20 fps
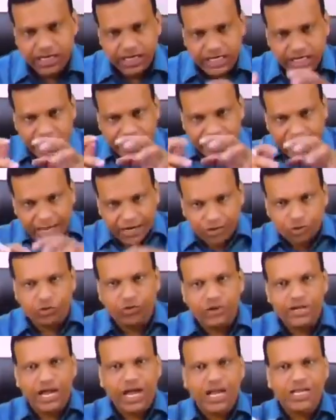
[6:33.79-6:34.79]
it can act
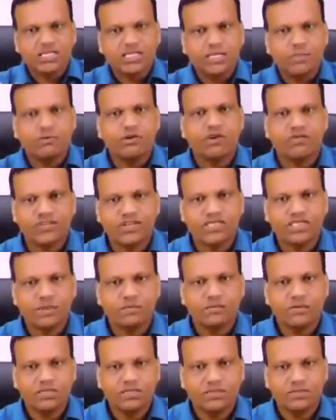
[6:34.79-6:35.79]
on large number of
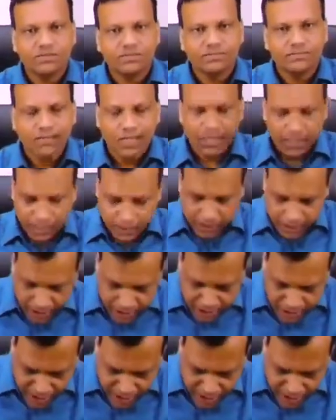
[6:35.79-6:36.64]
receptors. Till